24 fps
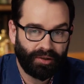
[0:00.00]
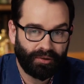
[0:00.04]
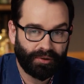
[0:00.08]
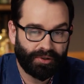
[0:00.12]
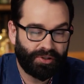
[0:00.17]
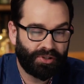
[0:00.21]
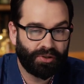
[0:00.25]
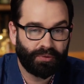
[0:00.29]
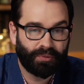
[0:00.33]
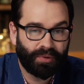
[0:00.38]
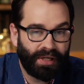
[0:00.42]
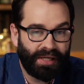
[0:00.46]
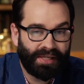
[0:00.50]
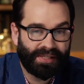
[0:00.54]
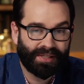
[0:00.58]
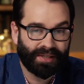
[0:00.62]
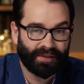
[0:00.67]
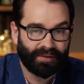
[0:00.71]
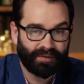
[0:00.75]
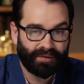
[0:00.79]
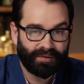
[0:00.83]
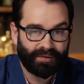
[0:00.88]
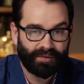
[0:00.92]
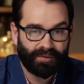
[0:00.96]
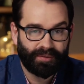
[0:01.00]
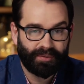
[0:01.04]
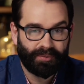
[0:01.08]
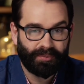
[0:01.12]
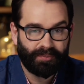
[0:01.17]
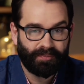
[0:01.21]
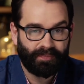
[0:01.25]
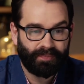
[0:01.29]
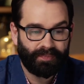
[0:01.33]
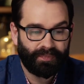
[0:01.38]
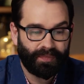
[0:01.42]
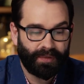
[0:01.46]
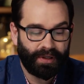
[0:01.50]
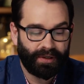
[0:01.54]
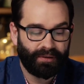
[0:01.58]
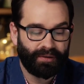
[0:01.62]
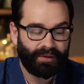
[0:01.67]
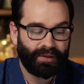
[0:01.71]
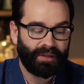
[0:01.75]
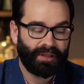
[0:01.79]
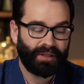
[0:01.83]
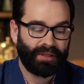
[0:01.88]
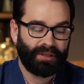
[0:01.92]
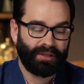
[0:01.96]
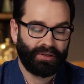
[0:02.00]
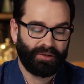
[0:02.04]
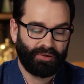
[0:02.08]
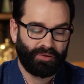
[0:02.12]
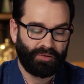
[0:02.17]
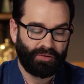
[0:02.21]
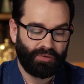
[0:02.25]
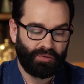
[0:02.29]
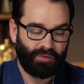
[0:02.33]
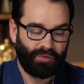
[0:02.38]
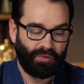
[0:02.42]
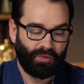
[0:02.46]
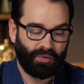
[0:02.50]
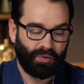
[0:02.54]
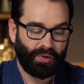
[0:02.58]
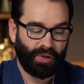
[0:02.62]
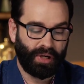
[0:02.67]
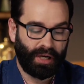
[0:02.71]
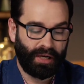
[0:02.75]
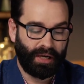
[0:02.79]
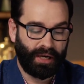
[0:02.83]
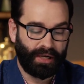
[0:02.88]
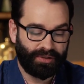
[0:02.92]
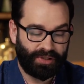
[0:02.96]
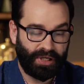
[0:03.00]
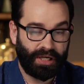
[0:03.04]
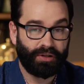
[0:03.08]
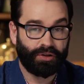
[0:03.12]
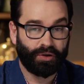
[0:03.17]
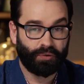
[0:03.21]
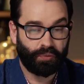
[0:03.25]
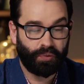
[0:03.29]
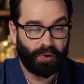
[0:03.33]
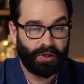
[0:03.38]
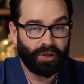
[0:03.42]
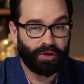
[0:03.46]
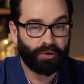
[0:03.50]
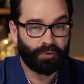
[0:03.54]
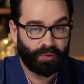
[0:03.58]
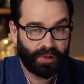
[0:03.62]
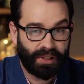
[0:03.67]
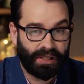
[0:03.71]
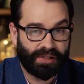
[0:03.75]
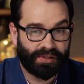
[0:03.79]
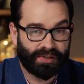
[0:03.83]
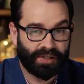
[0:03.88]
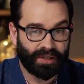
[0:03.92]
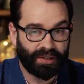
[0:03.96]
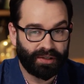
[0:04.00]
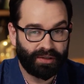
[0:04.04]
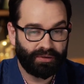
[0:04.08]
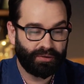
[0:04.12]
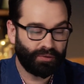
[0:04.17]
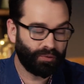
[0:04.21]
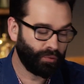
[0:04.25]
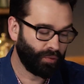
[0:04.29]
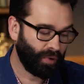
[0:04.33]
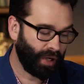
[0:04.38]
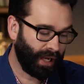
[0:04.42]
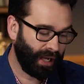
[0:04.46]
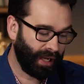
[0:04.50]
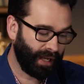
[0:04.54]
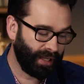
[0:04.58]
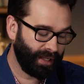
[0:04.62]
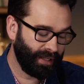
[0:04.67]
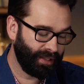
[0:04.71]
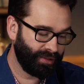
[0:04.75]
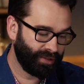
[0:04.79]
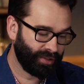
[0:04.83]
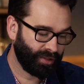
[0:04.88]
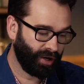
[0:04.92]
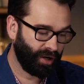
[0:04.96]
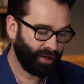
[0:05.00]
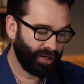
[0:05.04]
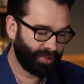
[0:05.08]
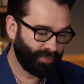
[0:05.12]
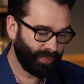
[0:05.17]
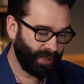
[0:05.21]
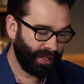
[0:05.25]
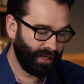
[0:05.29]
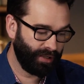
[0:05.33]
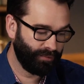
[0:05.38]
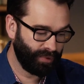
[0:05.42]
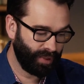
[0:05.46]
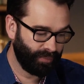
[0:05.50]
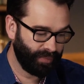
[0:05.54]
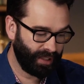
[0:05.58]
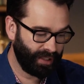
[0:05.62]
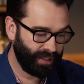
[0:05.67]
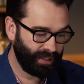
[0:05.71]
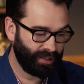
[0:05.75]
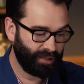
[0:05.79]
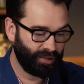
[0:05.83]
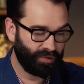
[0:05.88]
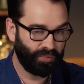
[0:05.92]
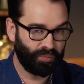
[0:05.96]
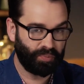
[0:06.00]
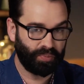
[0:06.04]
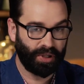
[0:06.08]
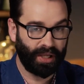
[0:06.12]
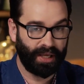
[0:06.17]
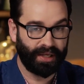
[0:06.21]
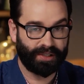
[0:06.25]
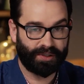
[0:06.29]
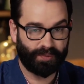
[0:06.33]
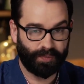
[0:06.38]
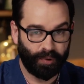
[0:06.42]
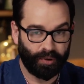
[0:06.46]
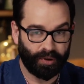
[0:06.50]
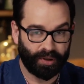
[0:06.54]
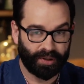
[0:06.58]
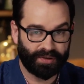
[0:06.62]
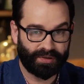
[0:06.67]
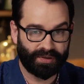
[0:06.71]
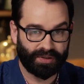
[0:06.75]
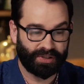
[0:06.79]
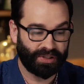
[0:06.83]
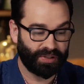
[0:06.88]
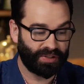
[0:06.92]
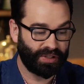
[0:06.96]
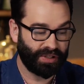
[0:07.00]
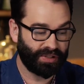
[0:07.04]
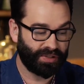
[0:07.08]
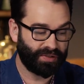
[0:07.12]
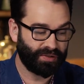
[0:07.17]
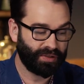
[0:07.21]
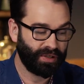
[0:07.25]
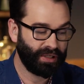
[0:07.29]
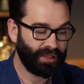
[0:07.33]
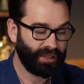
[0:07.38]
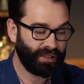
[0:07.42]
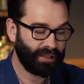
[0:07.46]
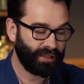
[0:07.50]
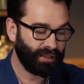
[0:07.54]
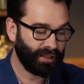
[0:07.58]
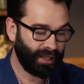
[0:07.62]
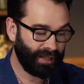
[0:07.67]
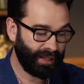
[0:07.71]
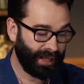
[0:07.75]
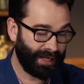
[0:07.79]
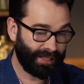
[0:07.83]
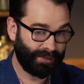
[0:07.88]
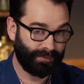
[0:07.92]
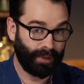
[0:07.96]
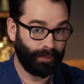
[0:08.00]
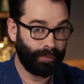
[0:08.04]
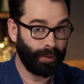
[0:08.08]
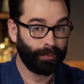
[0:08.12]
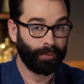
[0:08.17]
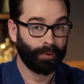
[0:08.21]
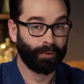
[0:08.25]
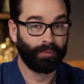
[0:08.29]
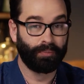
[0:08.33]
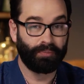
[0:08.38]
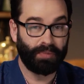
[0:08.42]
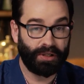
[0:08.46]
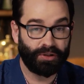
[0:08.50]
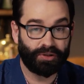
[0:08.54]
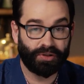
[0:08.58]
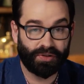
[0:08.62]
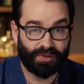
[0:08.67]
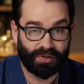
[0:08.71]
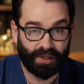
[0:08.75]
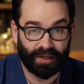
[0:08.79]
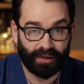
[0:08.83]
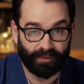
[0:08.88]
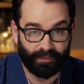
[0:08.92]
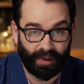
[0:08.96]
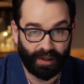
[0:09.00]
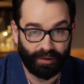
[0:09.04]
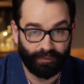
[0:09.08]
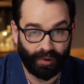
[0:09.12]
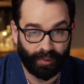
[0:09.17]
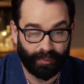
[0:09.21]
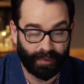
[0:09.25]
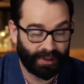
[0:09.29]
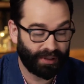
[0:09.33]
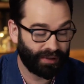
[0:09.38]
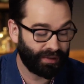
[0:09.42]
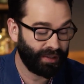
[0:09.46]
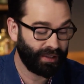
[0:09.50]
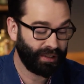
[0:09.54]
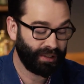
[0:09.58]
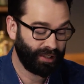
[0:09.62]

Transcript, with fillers: What's the reason? Yep. I- I'll tell you the real reason why there aren't as many women playing sports. It's just because, and not as many people interested in, in women.